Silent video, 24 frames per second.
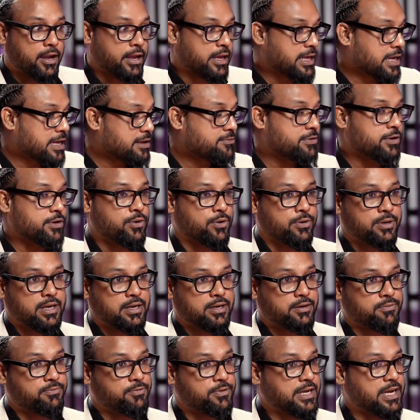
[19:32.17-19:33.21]
Even on our
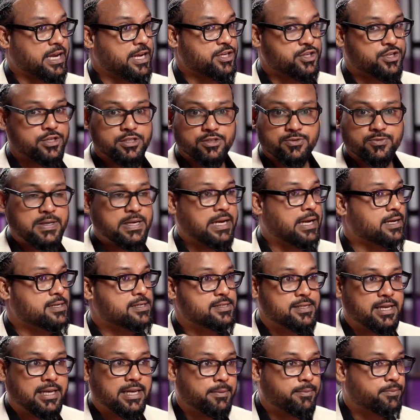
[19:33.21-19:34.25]
vacations, we are
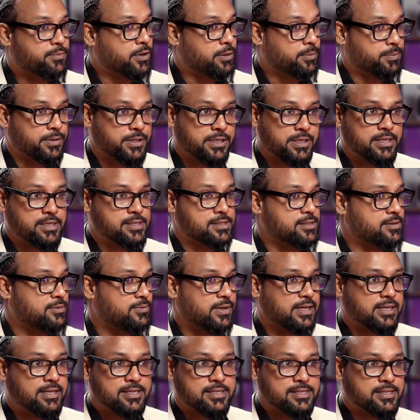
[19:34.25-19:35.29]
selling properties. We
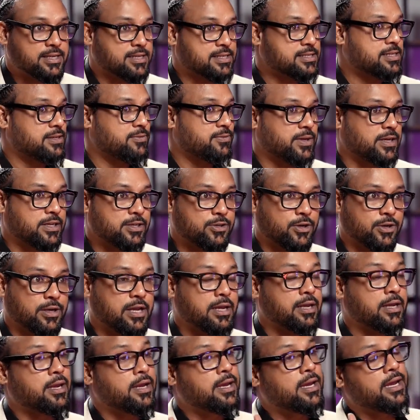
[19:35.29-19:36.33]
are discussing, we are
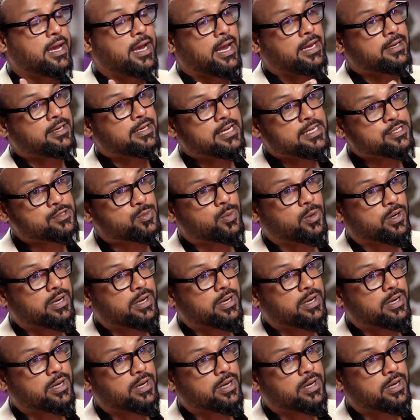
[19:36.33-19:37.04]
talking. And guess what?